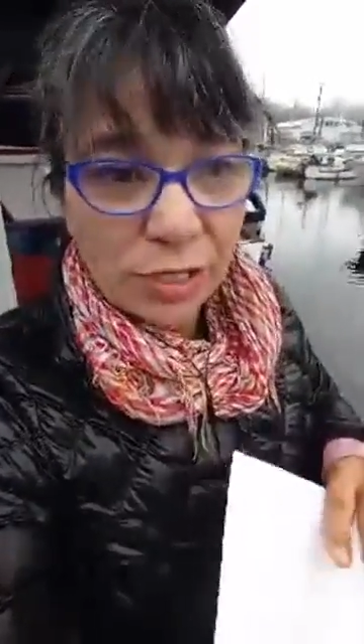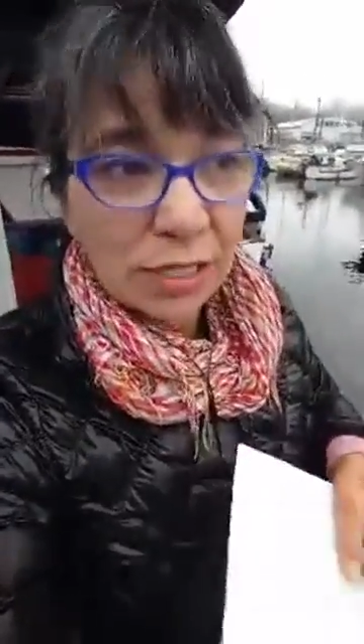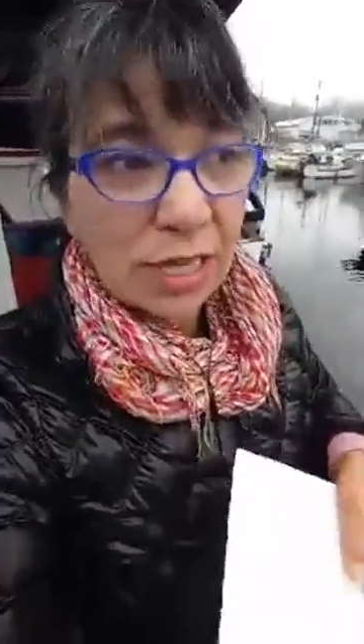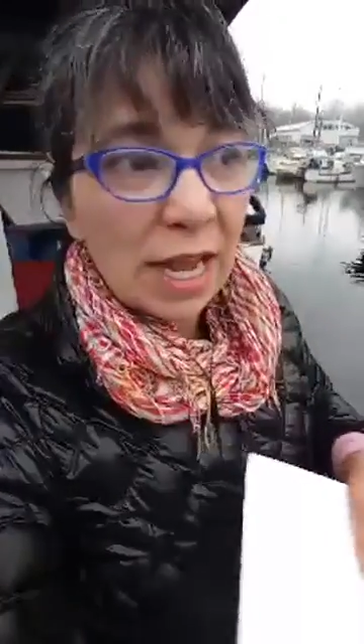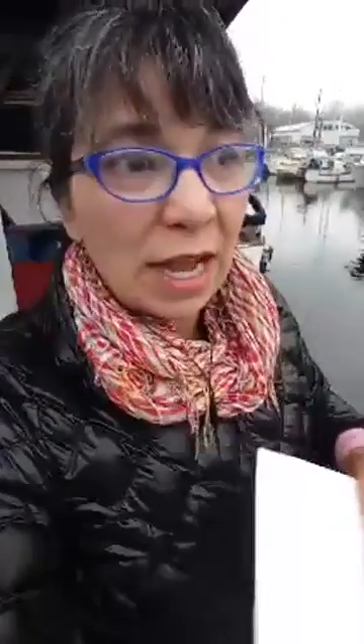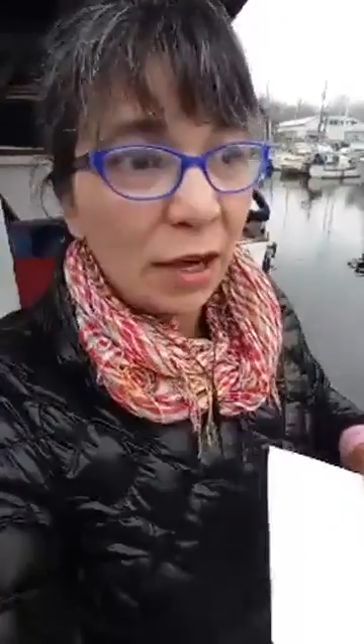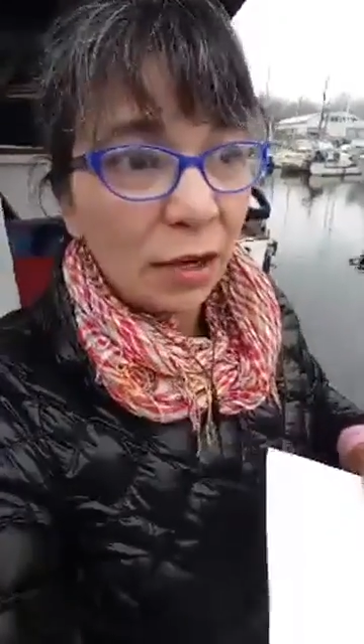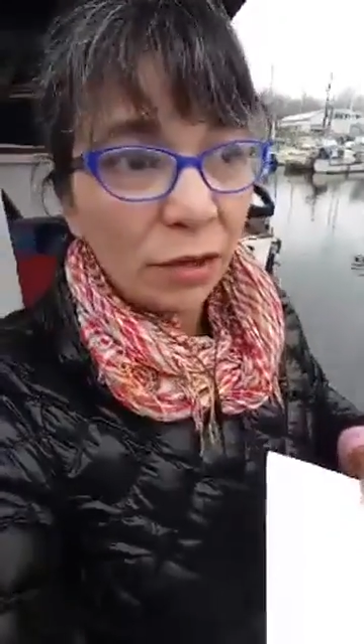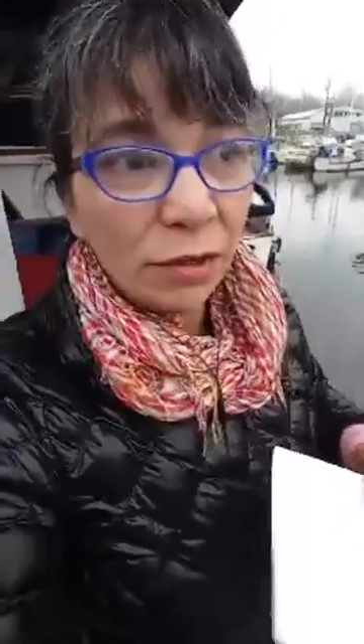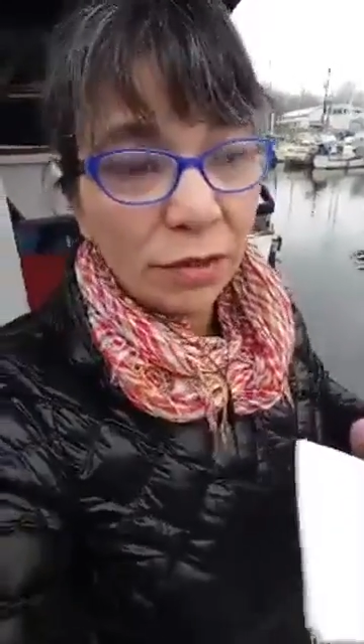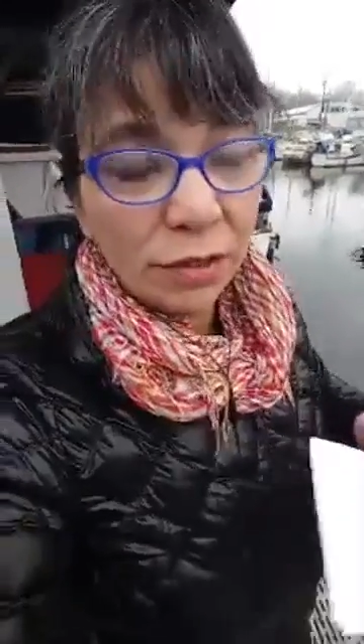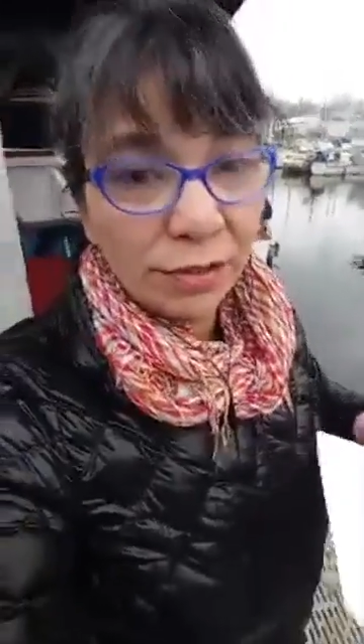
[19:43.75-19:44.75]
and
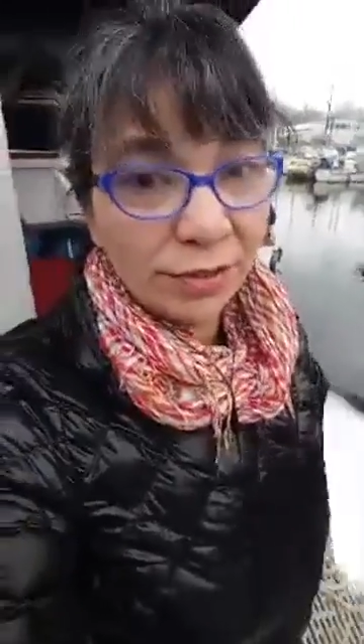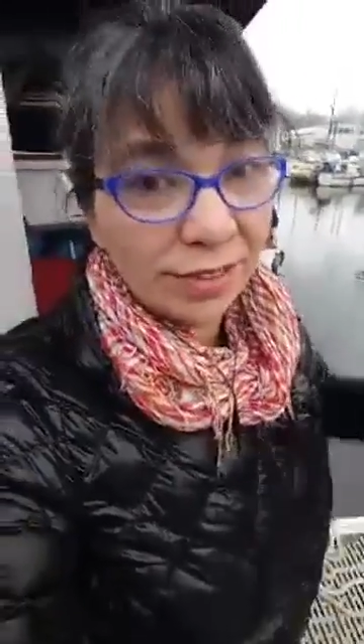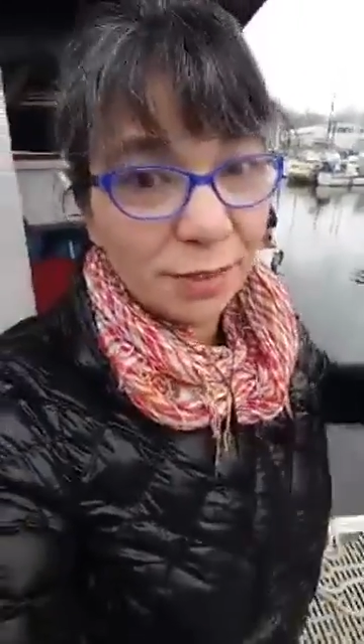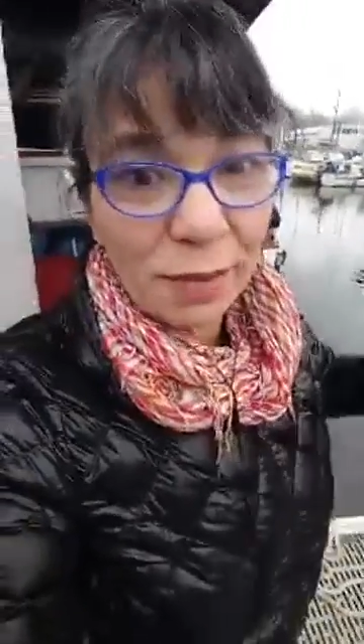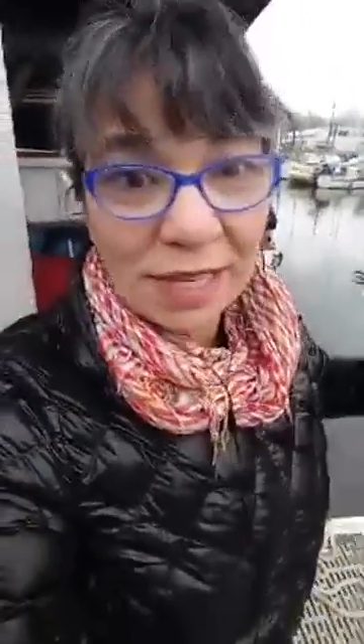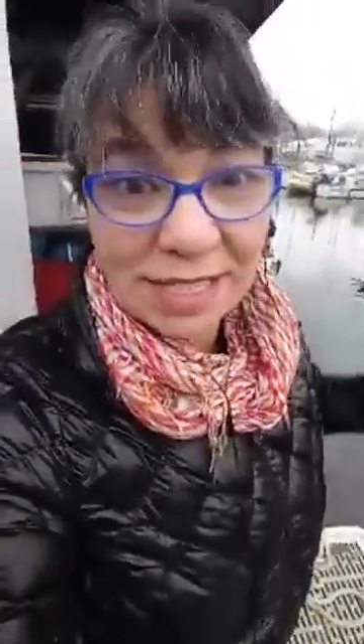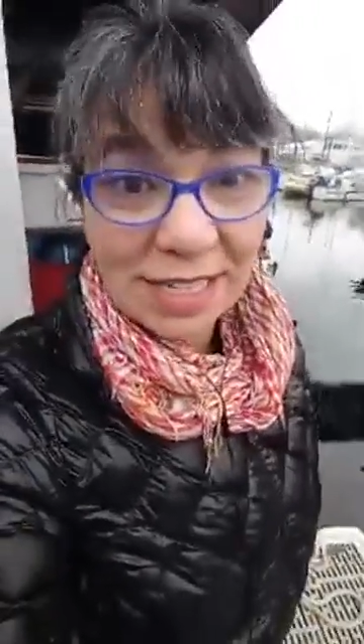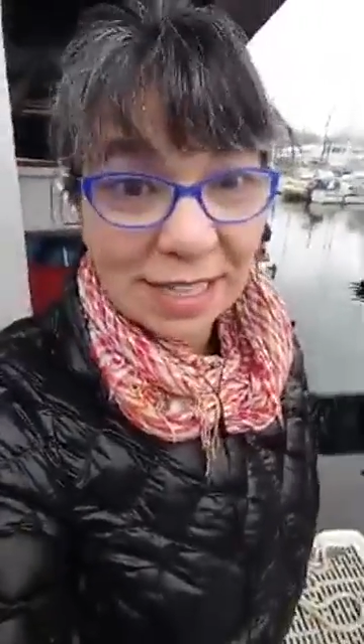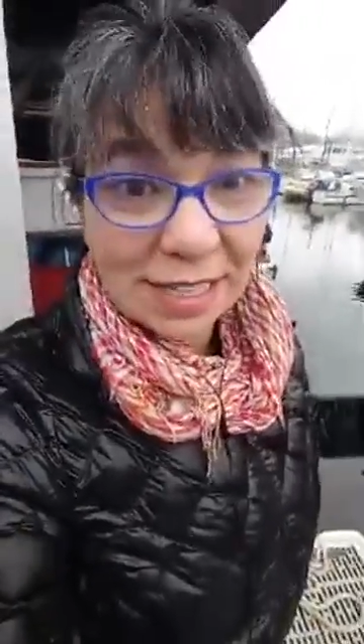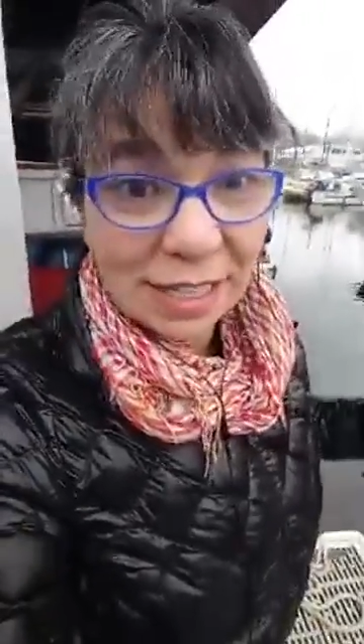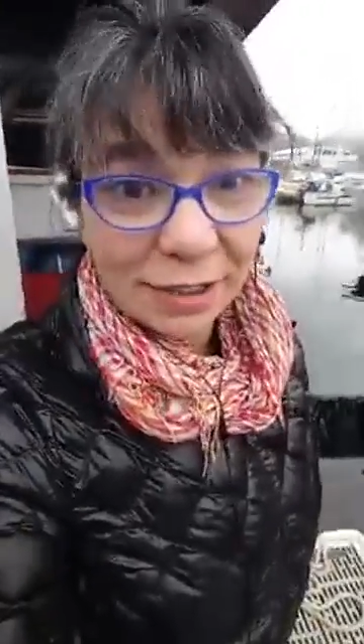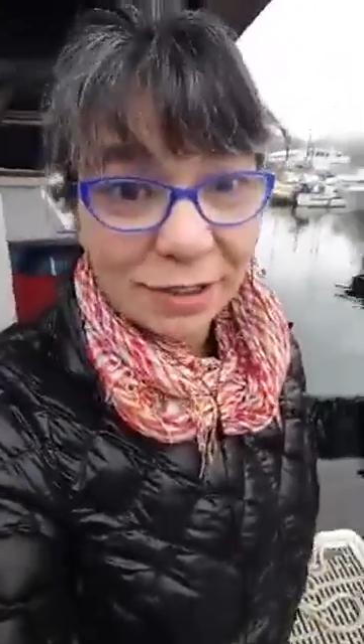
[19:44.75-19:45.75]
now it's been
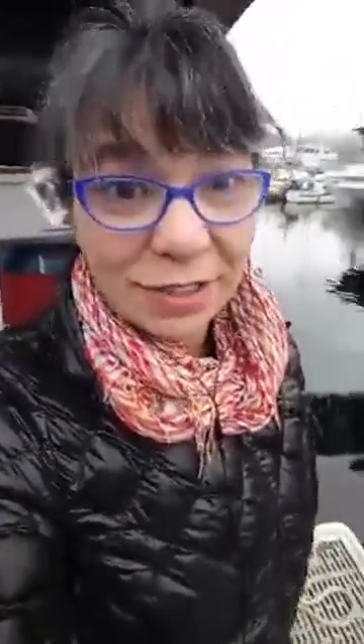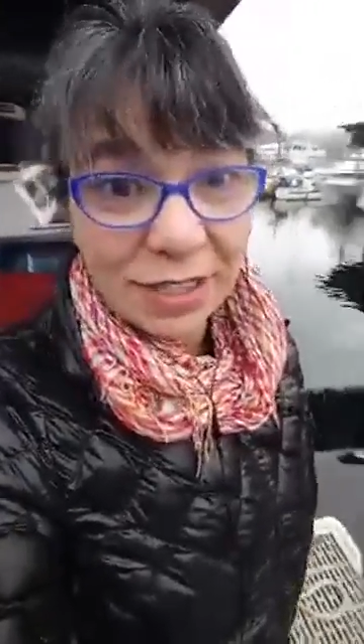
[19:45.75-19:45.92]
10 years.